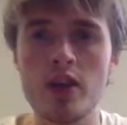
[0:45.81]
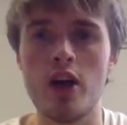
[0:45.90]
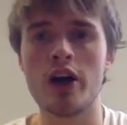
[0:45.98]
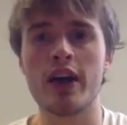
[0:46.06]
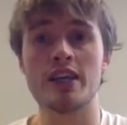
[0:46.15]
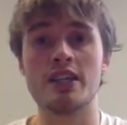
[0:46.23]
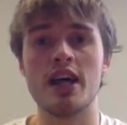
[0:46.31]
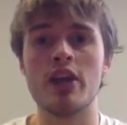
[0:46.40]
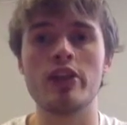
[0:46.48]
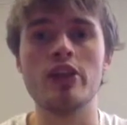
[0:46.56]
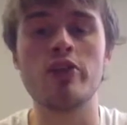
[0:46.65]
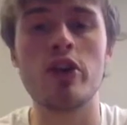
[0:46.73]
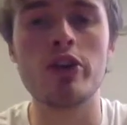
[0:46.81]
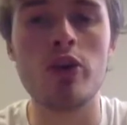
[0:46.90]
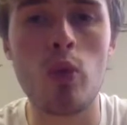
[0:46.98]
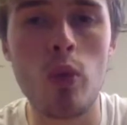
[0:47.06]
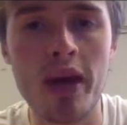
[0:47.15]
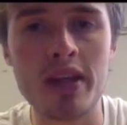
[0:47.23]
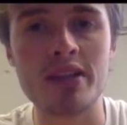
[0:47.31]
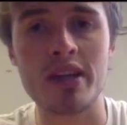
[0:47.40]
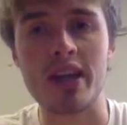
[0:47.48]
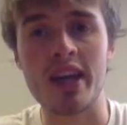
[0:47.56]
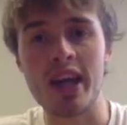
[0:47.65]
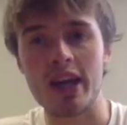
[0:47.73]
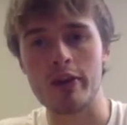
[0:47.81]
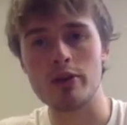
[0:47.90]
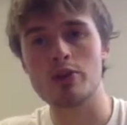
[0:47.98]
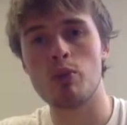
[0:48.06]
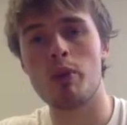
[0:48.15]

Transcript: Okay, so now that you've got your weight in kilos,